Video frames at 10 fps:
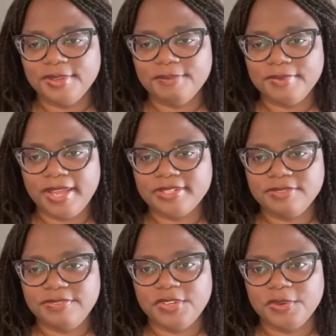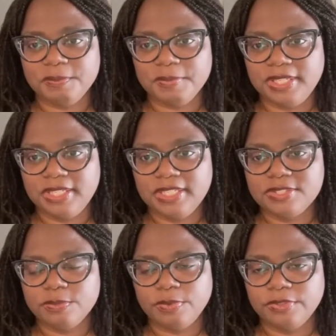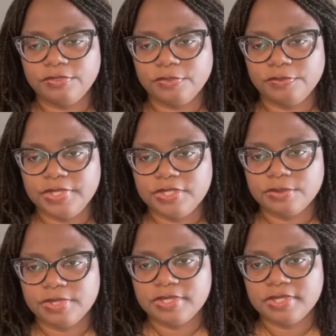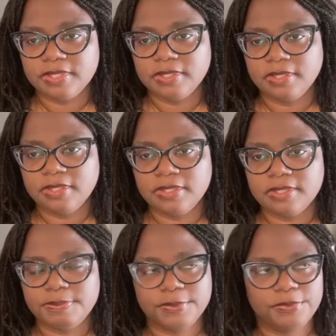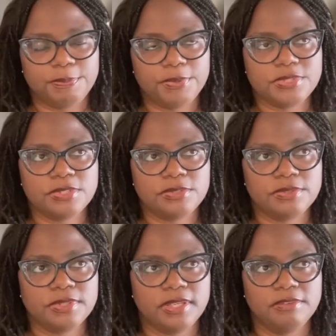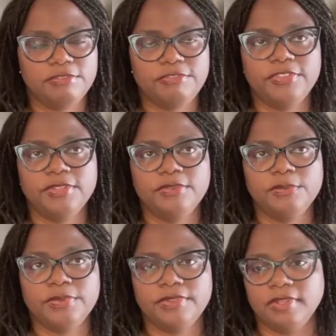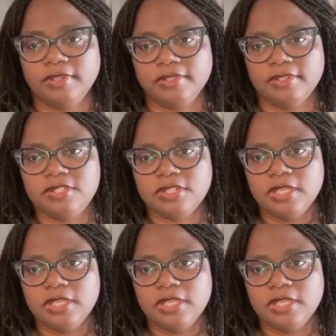Activate Your Money is a wonderful resource. It is both personal and filled with knowledge.